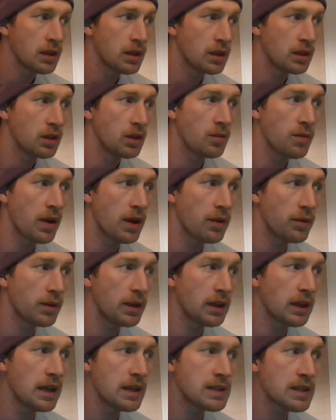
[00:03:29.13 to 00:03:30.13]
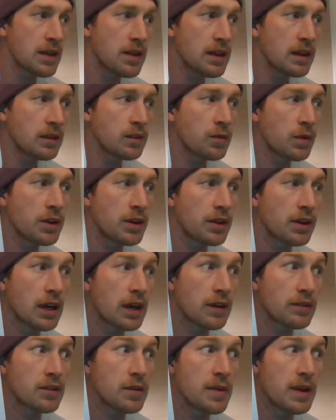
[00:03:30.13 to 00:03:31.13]
you may realize in this one you're going to
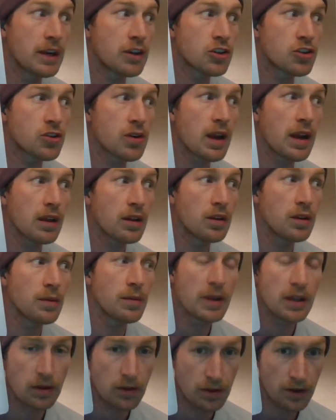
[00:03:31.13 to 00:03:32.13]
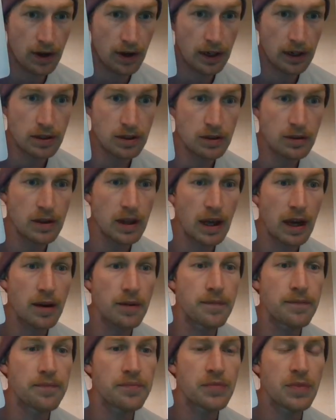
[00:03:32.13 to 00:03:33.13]
have to make a triangle, but you know how to do that.
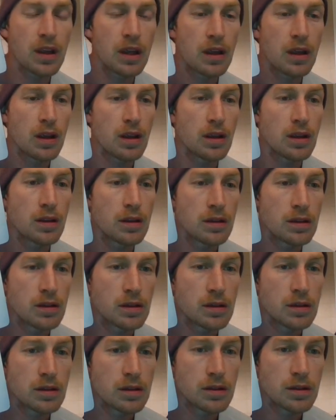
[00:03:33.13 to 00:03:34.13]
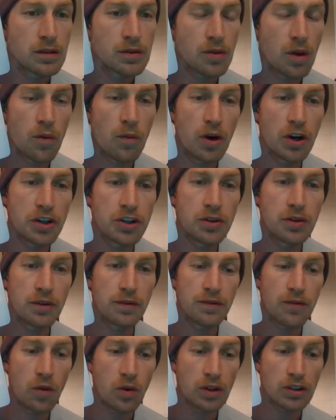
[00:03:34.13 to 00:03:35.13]
So I want you to
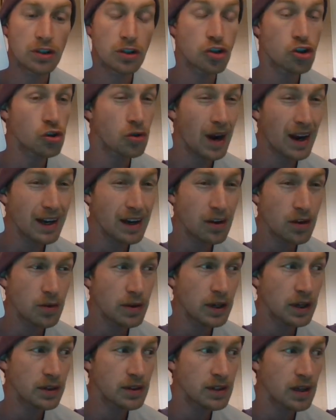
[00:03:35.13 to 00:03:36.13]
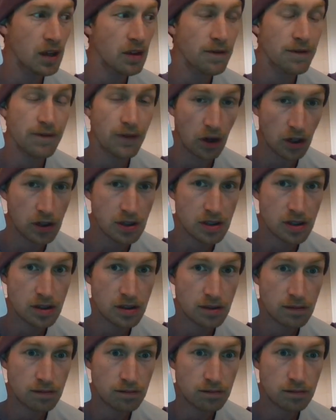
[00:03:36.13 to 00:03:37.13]
focus on trying to do it yourself
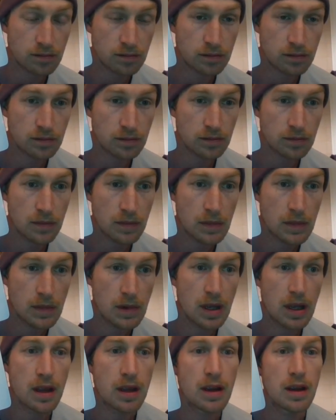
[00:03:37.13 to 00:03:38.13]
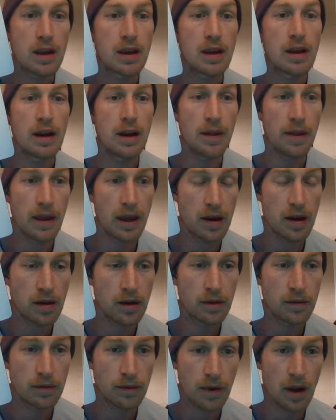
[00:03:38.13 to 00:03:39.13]
first. And
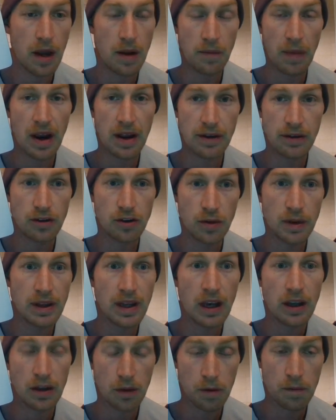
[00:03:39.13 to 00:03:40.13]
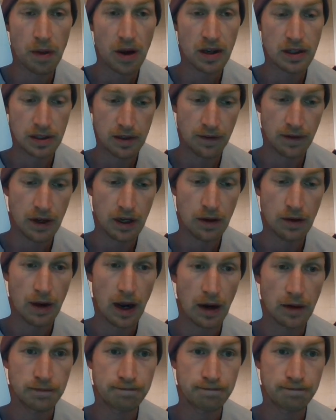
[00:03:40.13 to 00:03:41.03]
by doing that, you would pause the video now.